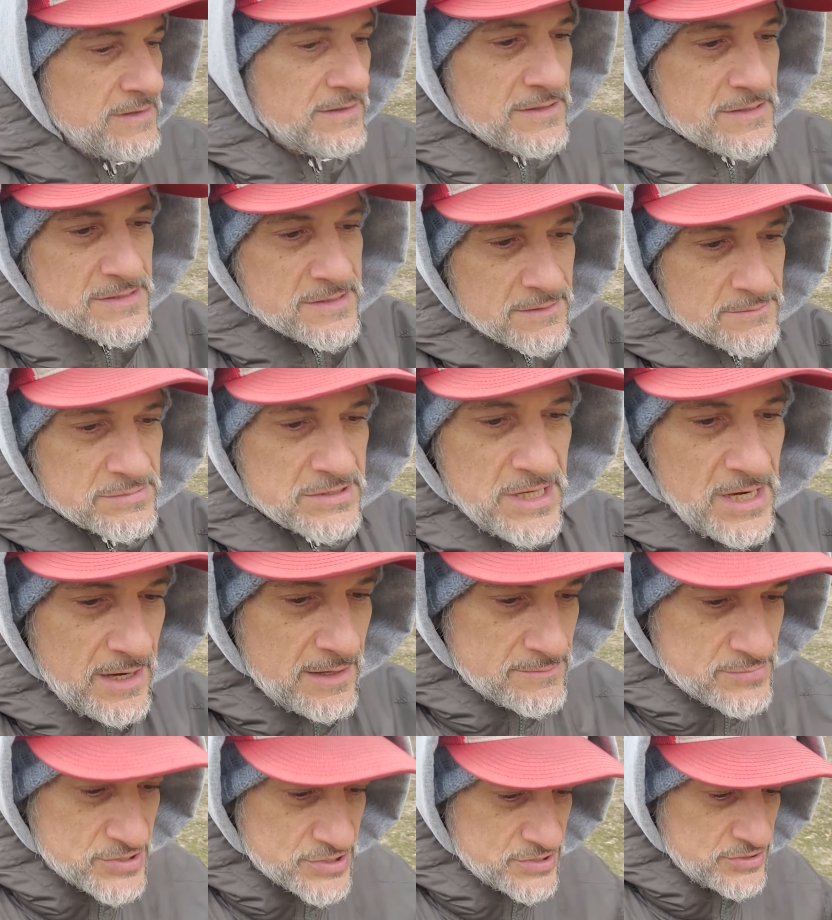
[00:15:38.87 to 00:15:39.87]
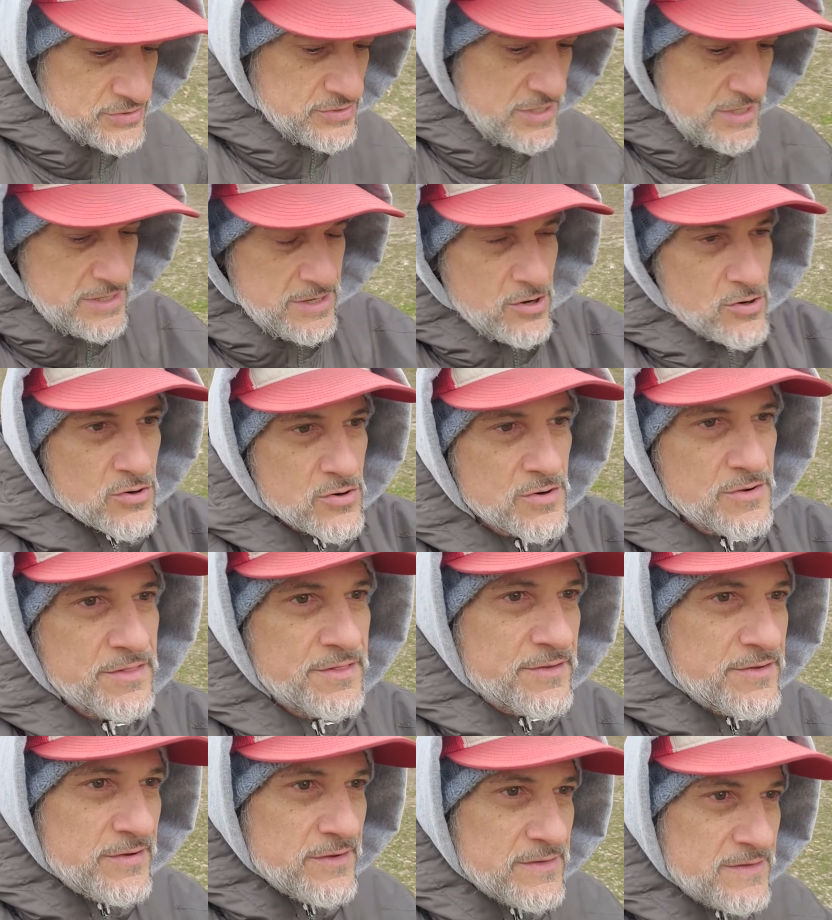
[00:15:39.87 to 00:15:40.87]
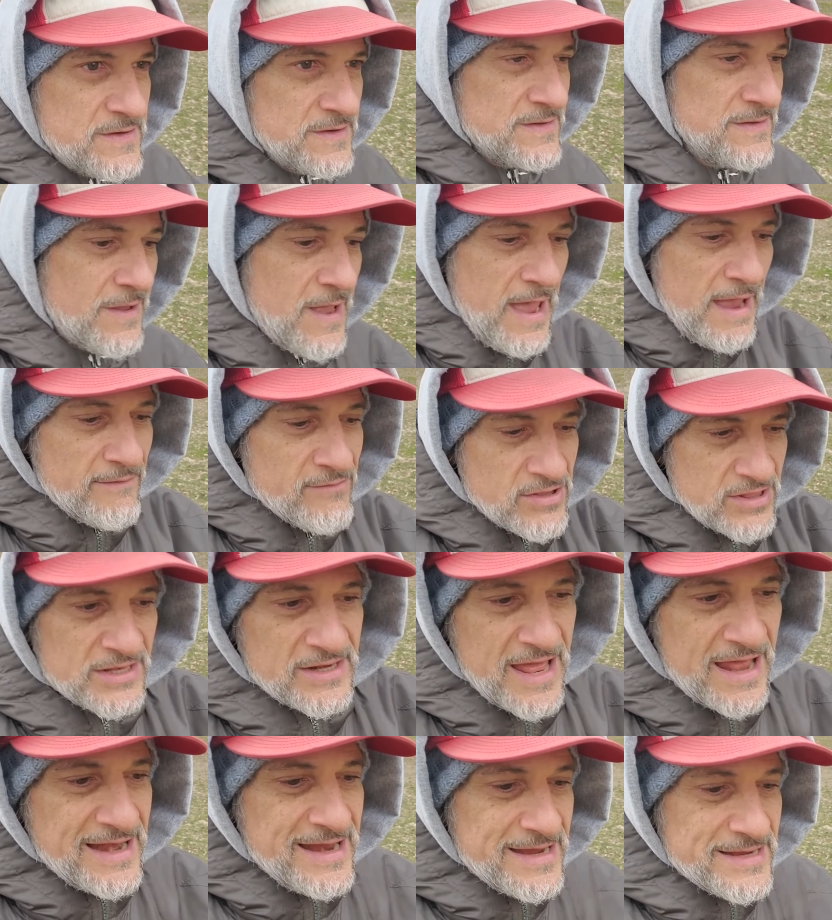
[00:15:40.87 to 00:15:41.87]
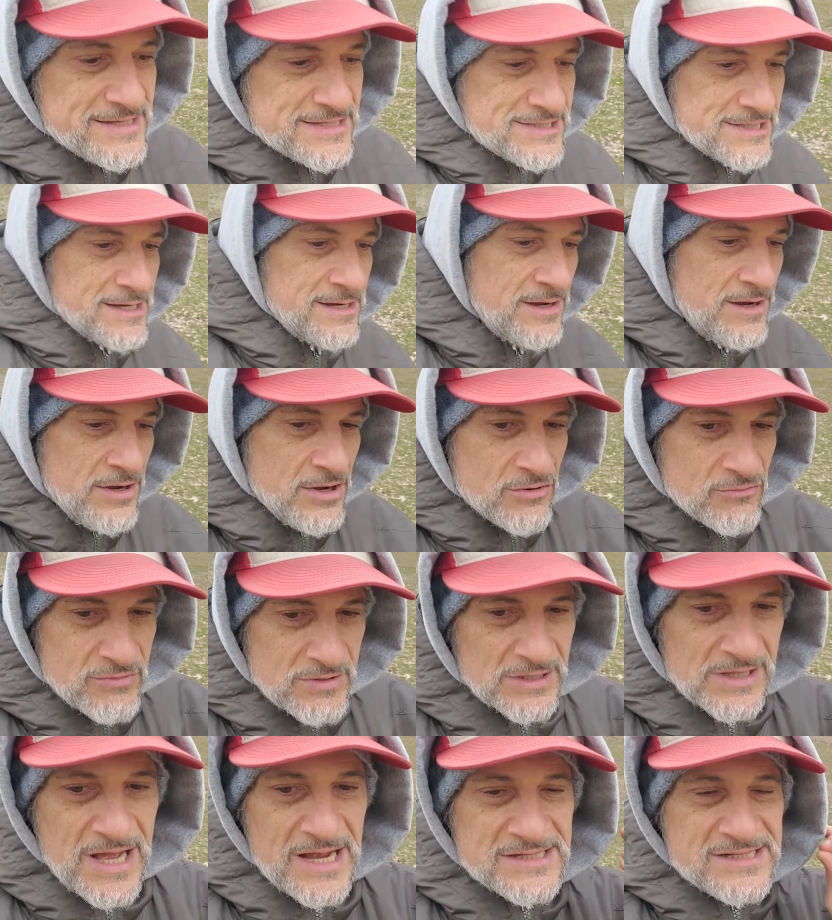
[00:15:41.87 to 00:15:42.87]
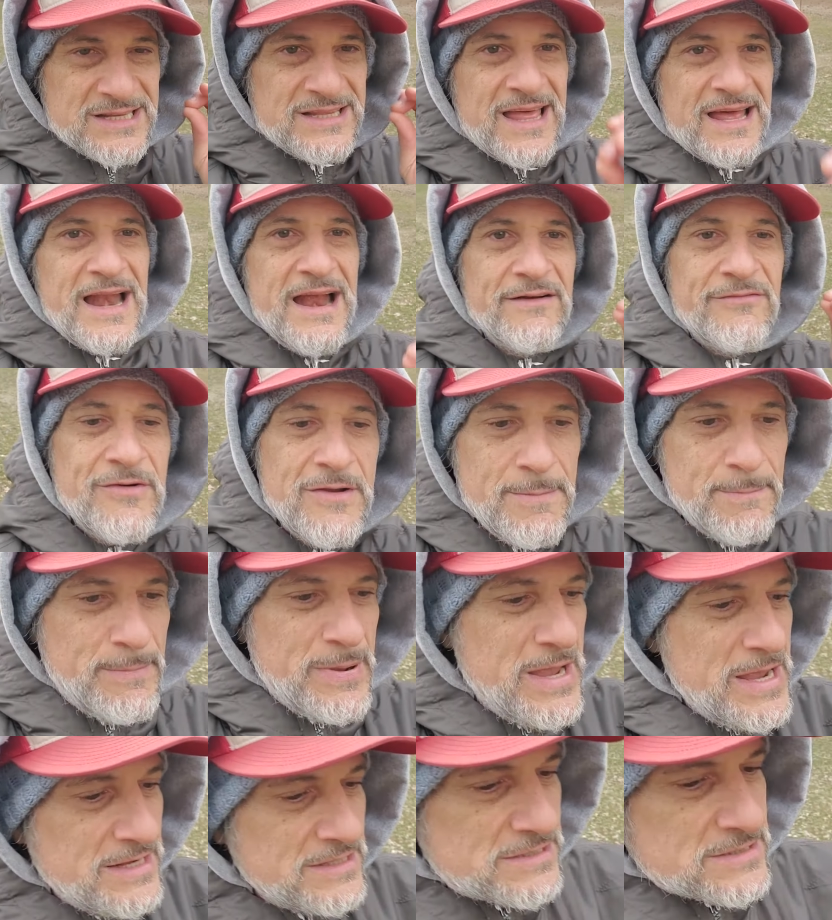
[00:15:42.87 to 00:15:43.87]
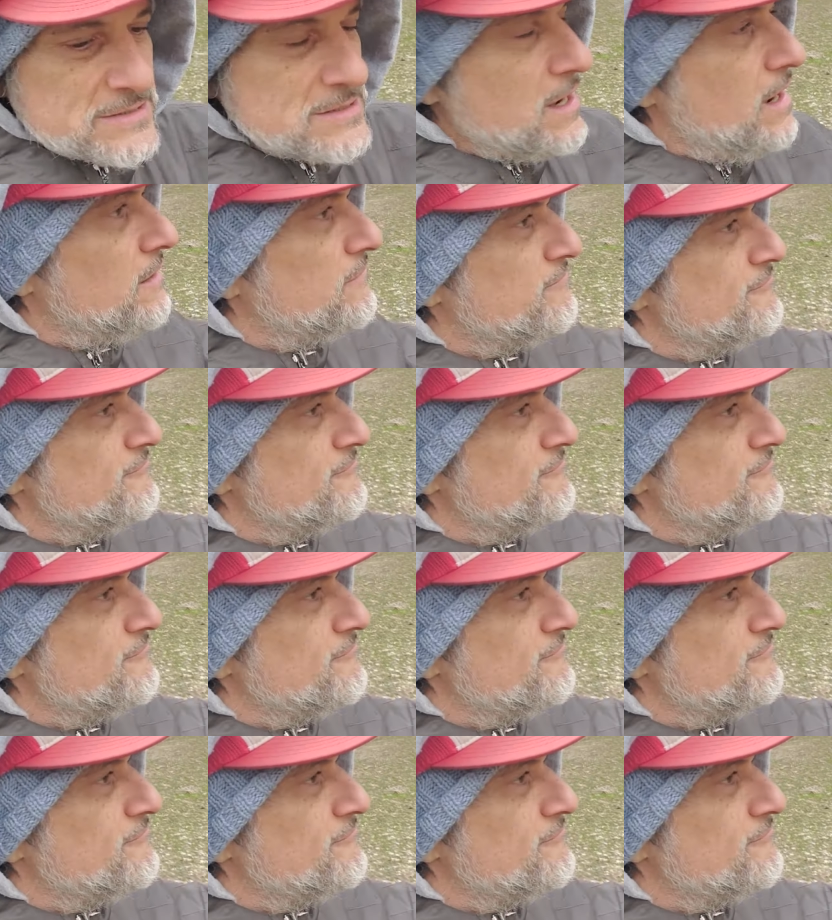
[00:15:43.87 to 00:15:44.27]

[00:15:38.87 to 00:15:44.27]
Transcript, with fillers: sometimes to the earth to, to everything that is realizing that every piece of